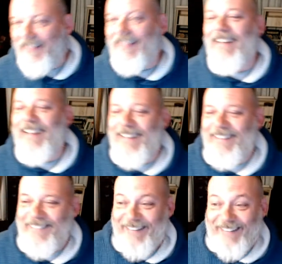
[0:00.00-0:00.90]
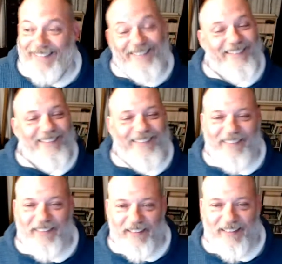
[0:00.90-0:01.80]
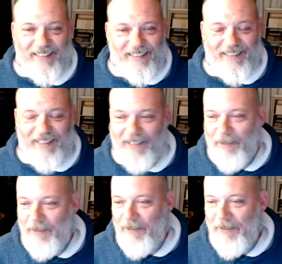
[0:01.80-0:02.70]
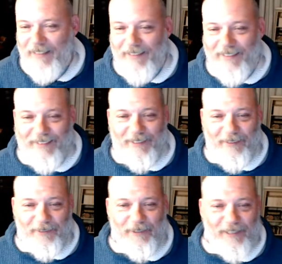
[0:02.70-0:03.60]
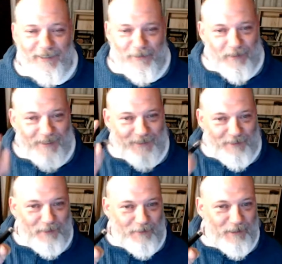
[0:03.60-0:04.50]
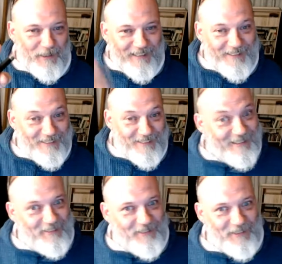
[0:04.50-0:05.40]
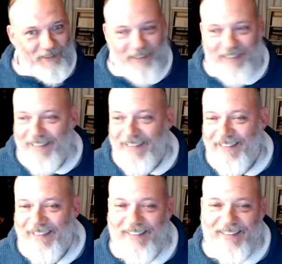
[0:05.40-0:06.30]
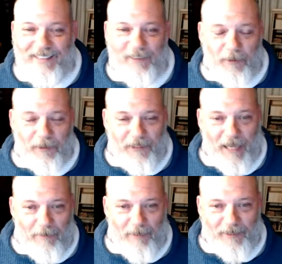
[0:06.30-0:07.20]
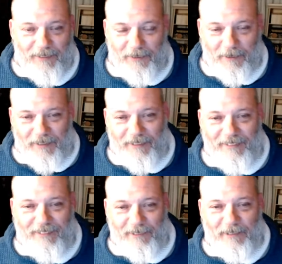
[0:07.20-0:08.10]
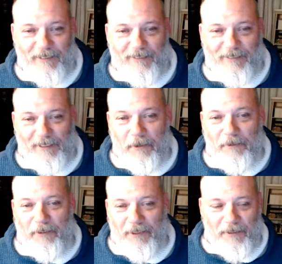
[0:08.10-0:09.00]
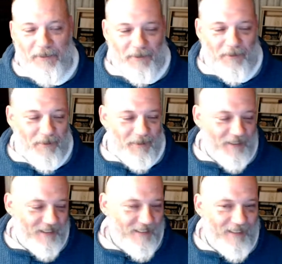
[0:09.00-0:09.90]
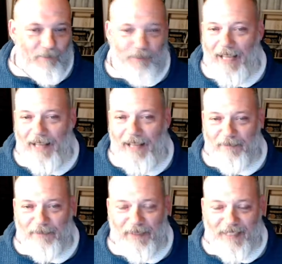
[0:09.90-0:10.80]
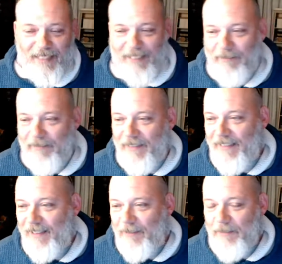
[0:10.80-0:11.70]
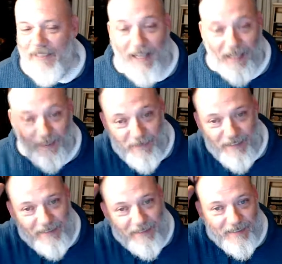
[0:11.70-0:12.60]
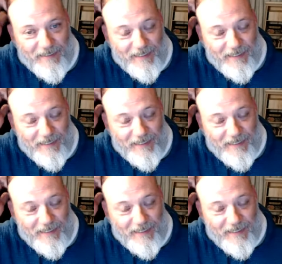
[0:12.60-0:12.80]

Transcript: Yeah, right. I don't know. Lead doesn't go for near as much as silver does. That's for sure. Or copper, or silver, or gold, or any of that platinum, palladium. But yeah, I'm